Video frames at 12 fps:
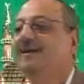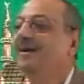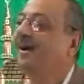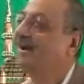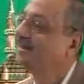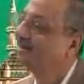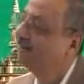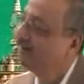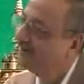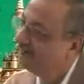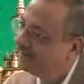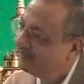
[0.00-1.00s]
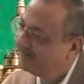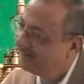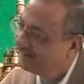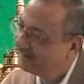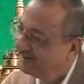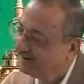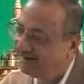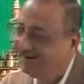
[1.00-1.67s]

hadfi noon.